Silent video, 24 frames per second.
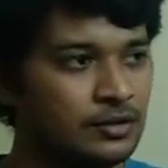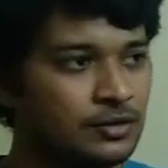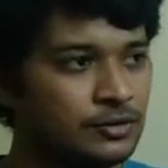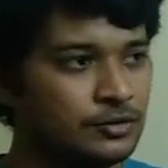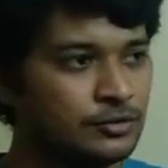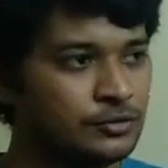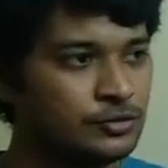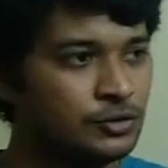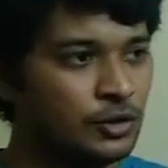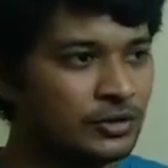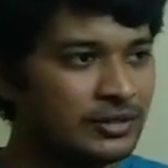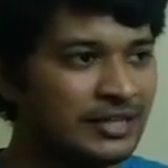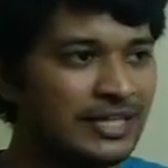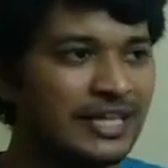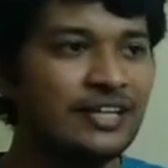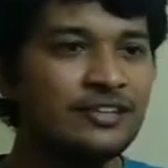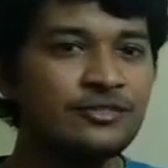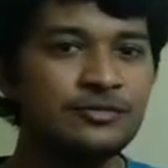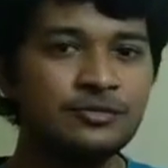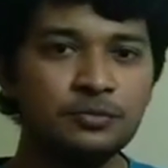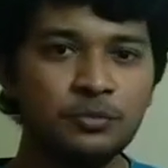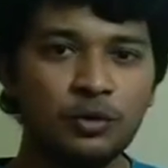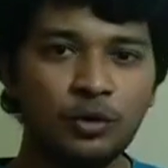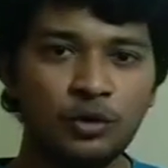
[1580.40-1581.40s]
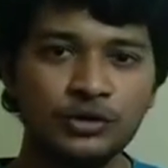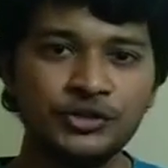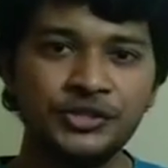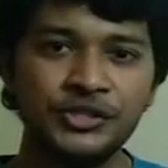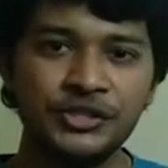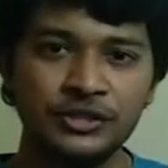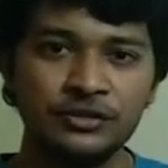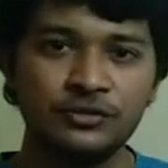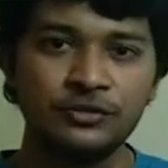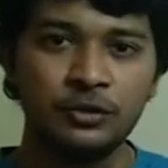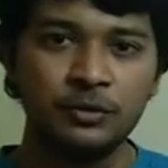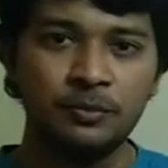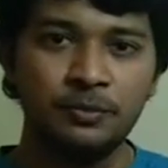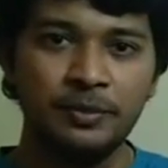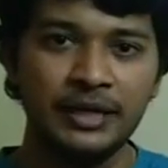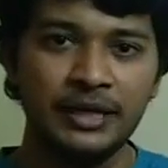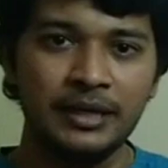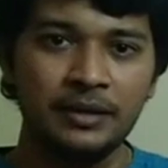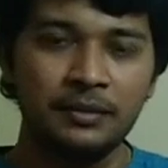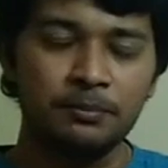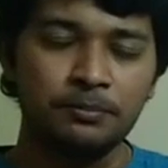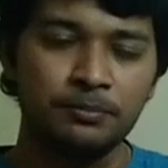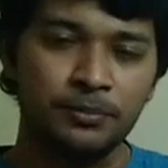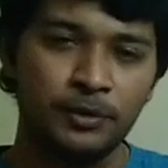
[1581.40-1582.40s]
So these motions could
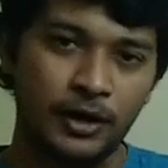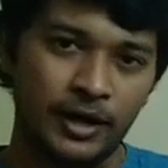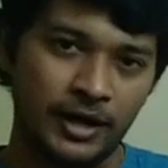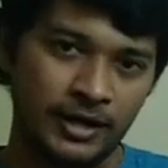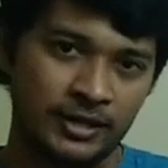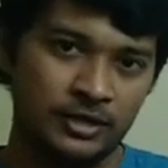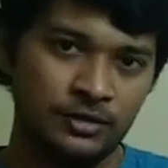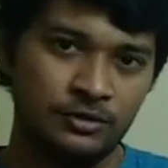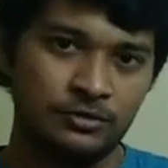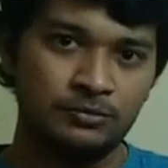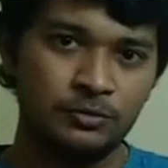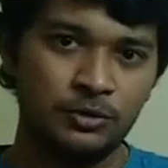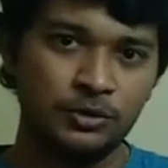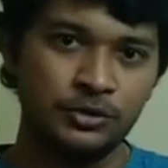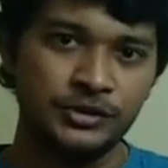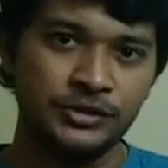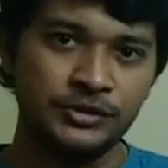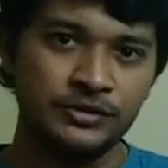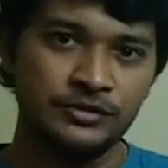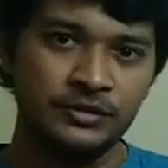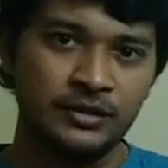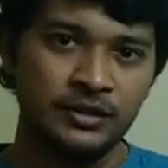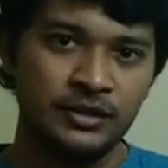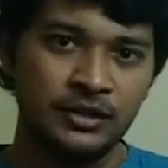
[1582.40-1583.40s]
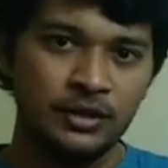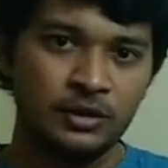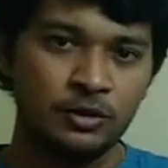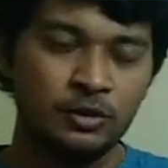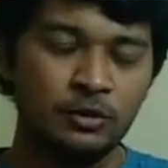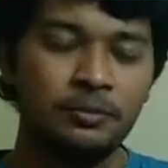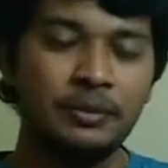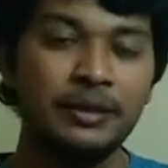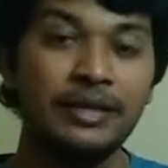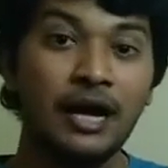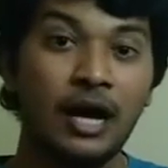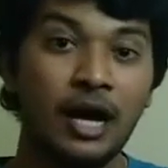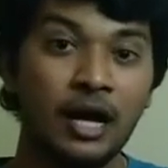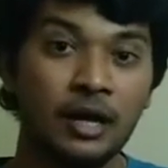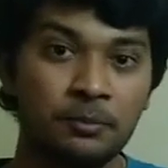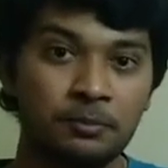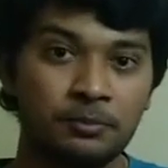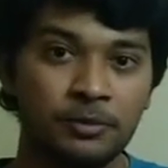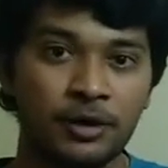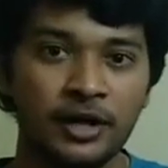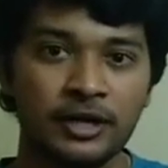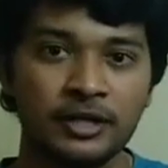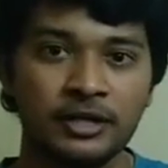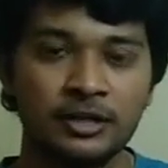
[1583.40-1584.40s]
be productive motions, could be
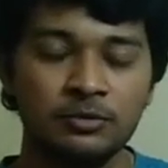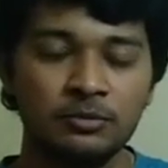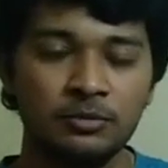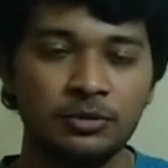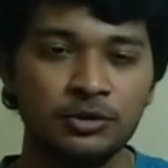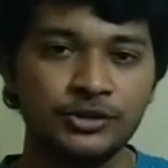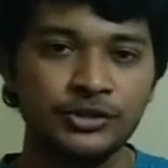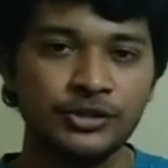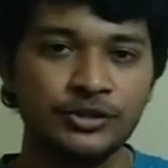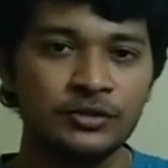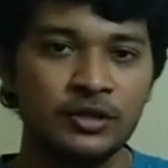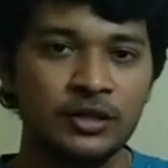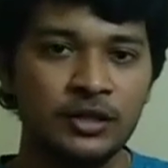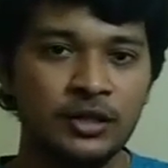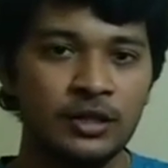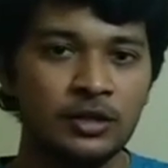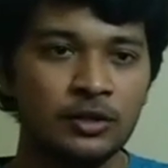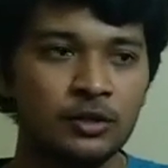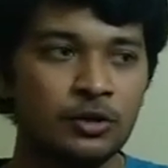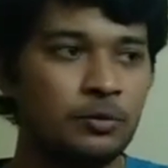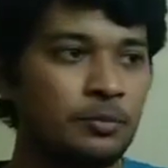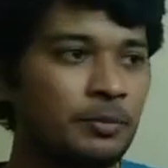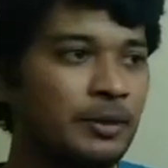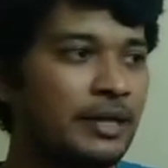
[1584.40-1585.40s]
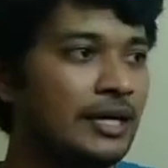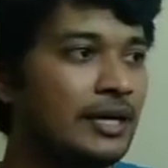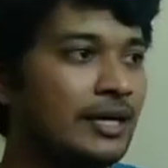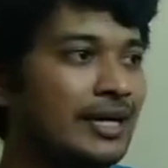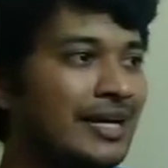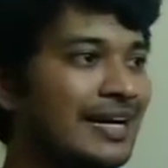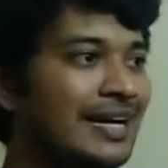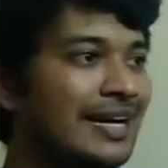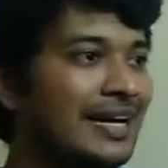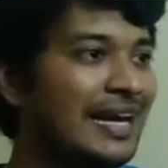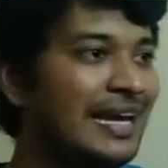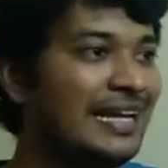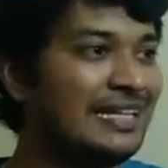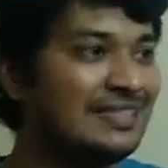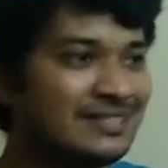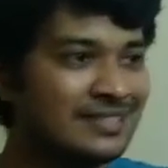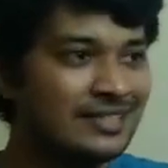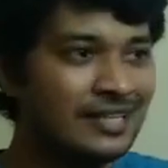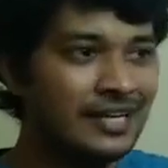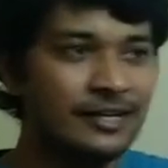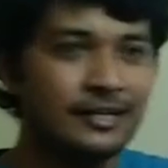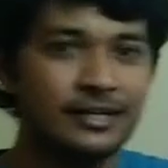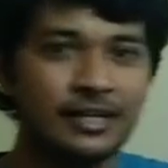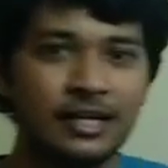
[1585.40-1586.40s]
unproductive motions, could be
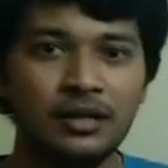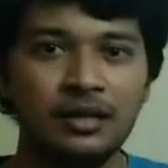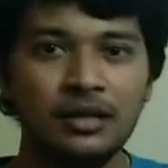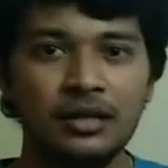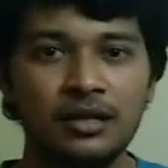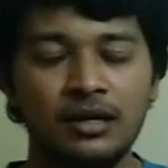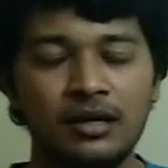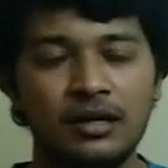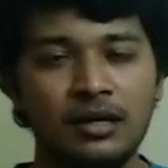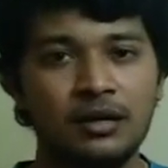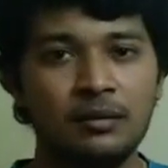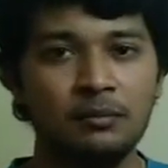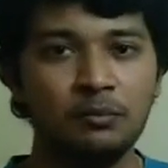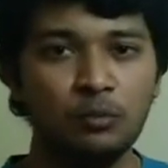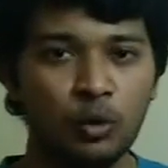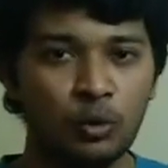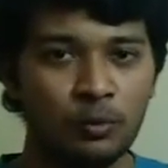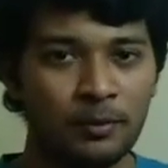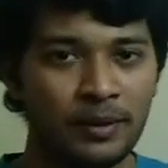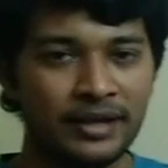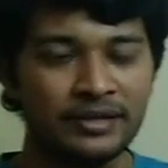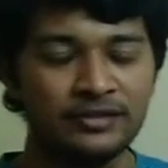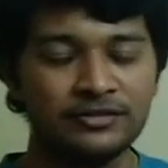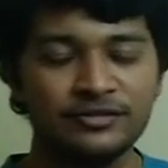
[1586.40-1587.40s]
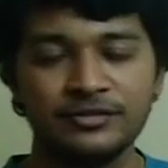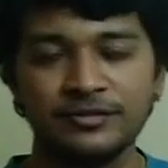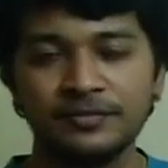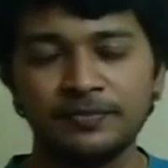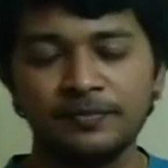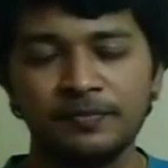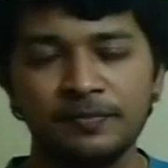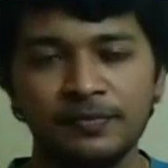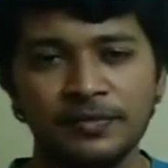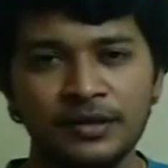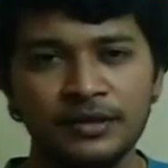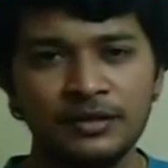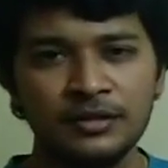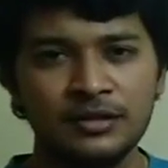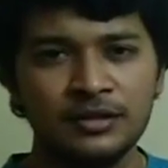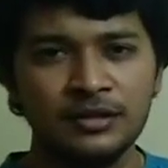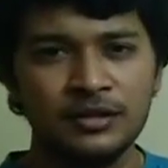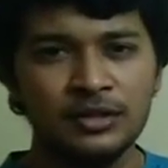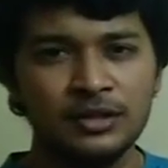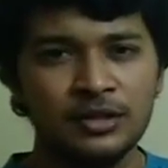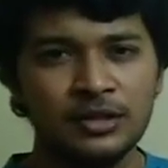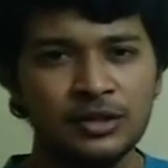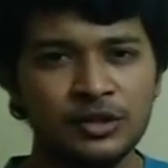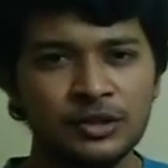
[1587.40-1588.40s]
incidental movements.
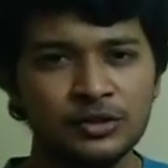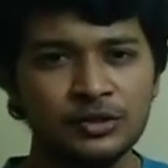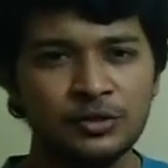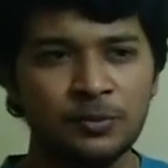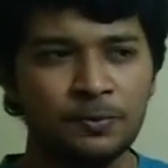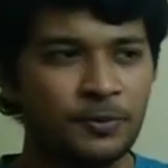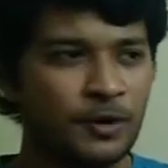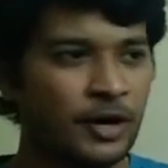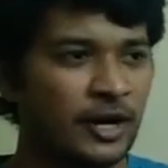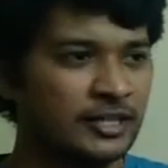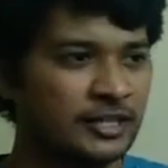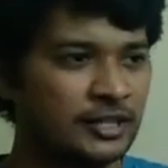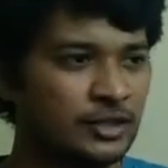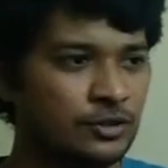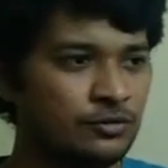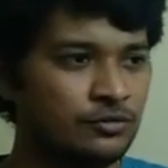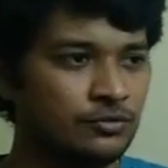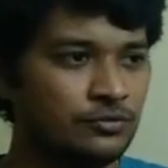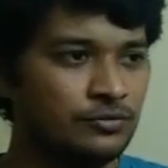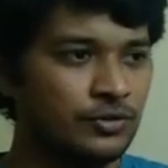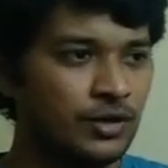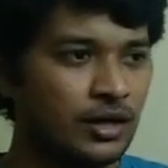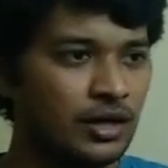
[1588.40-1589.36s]
So productive